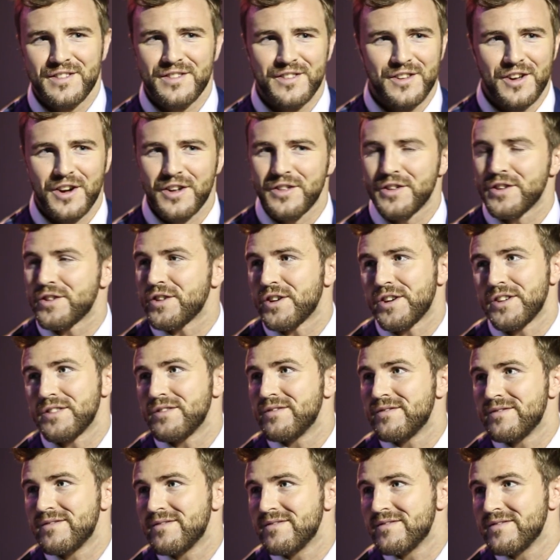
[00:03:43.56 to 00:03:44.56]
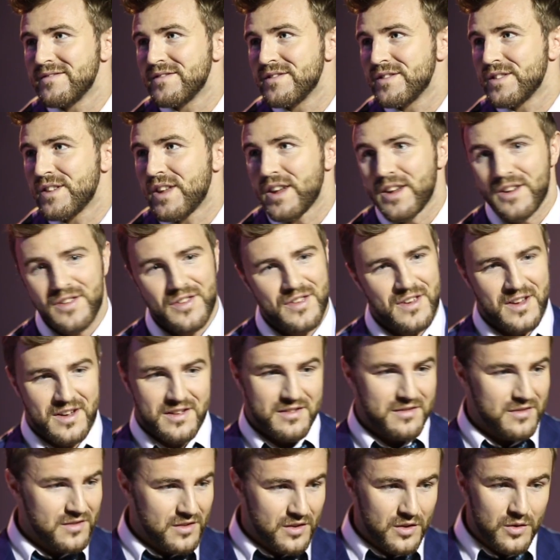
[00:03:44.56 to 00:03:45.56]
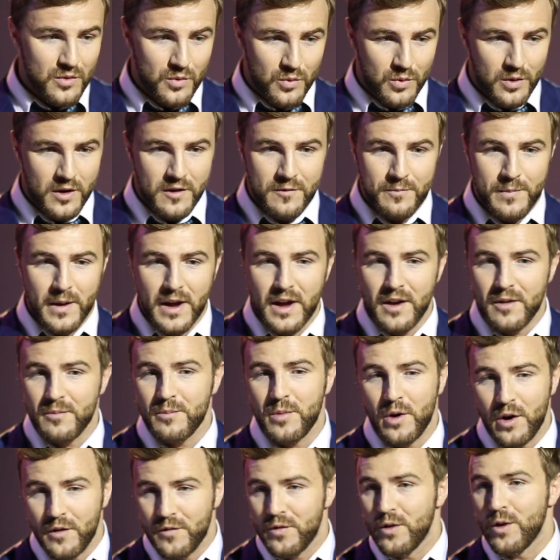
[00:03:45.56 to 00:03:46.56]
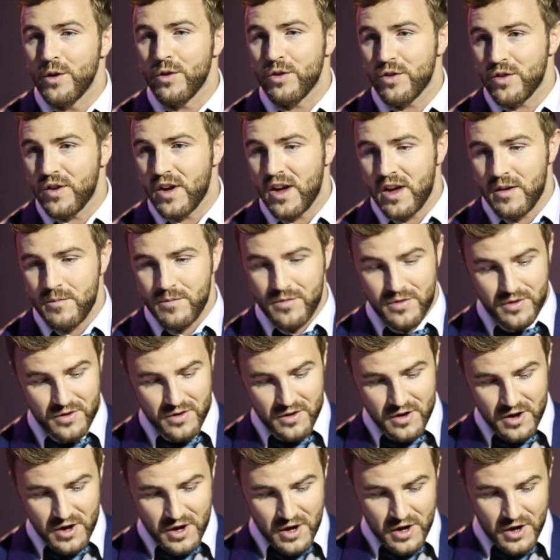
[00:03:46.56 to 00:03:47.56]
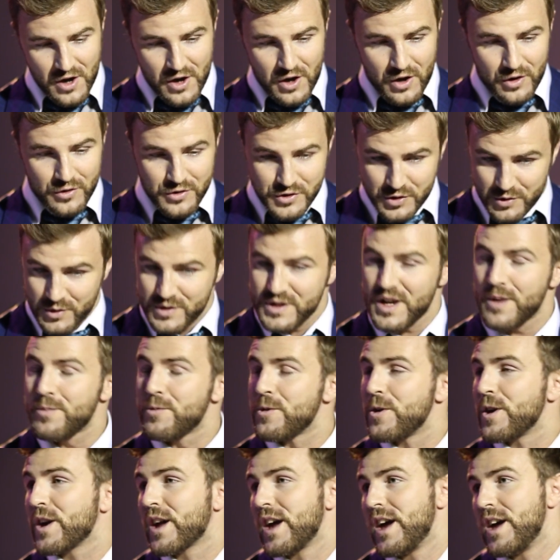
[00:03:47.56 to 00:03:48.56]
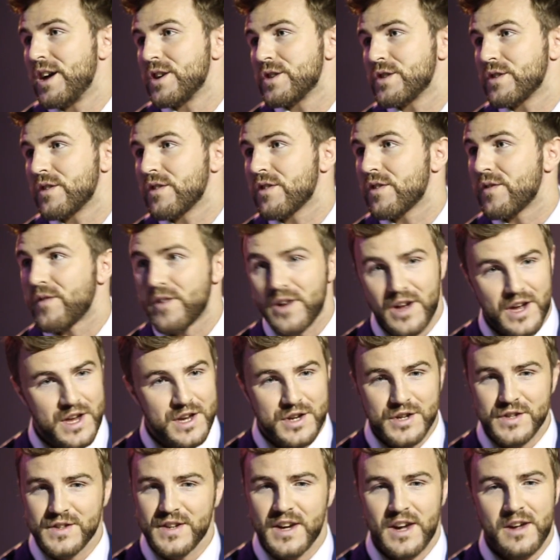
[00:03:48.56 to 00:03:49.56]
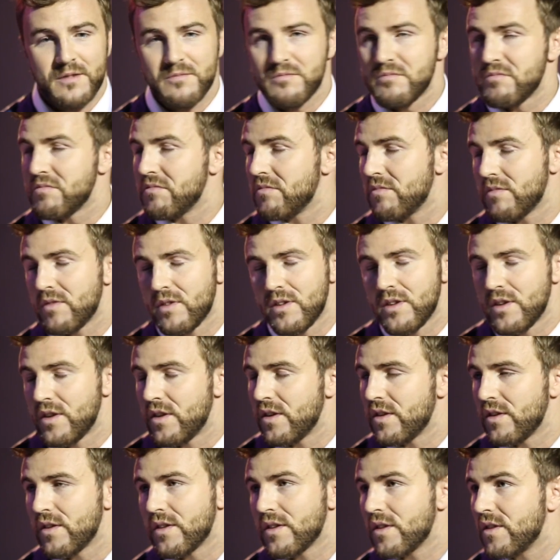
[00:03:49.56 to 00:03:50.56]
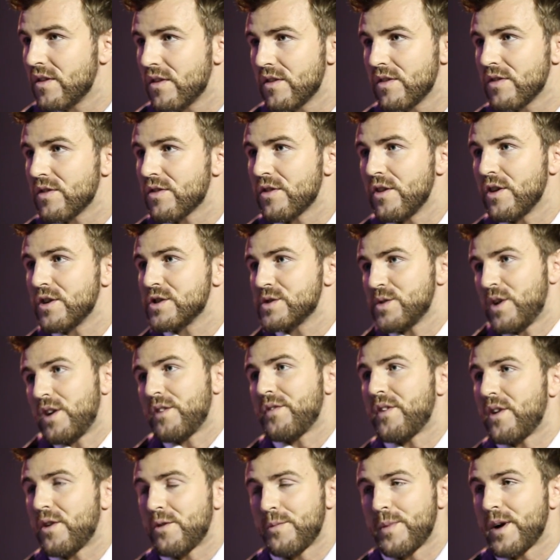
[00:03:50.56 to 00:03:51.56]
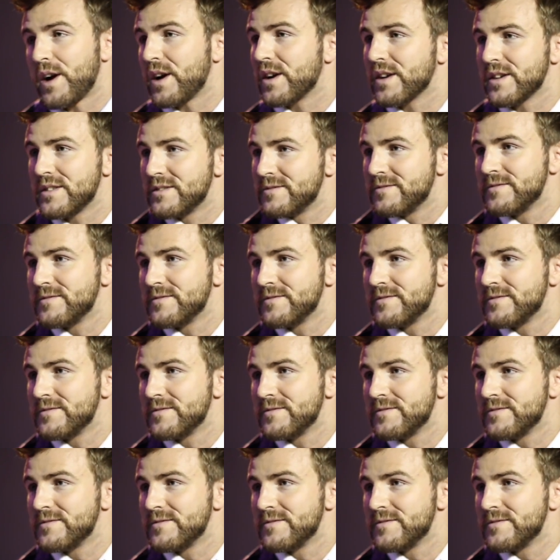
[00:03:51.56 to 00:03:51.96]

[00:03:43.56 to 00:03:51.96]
No, they don't. Like I said, we've beaten both those teams on two separate occasions for each team. There's no sort of falling back.